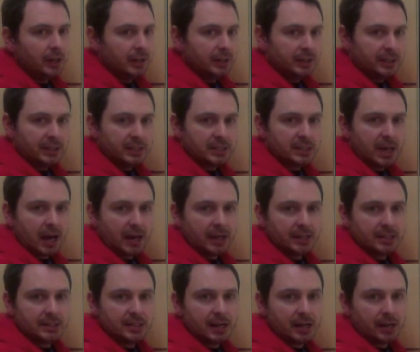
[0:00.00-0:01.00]
The inside
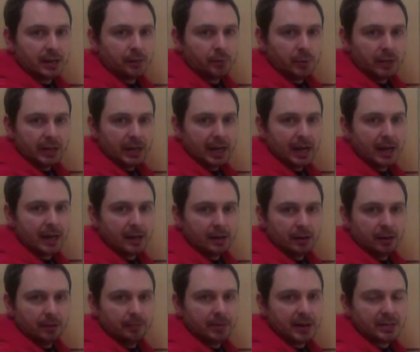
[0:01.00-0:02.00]
is done. We can't
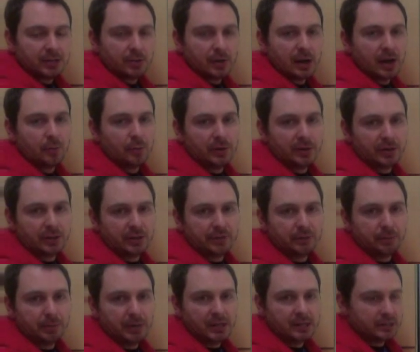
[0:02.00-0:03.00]
mess around when they're
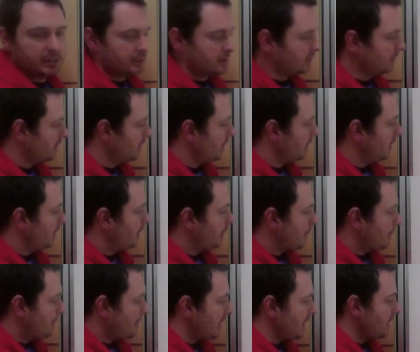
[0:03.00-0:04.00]
different bases.
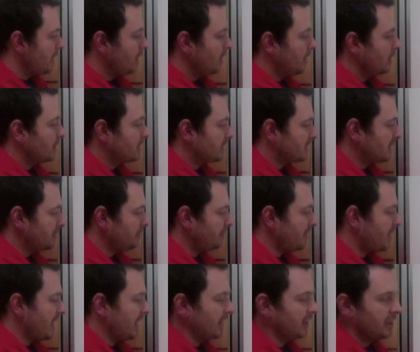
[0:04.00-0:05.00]
But to
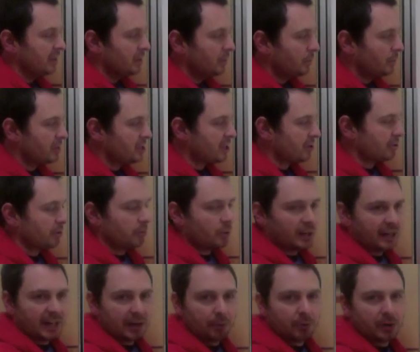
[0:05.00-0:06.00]
simplify, we generally want
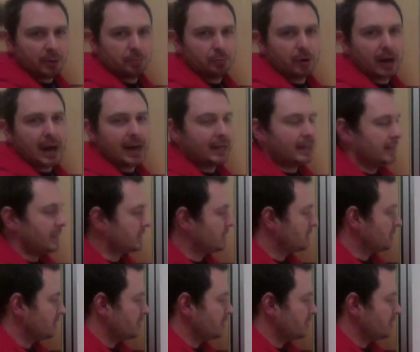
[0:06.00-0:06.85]
to get rid of brackets.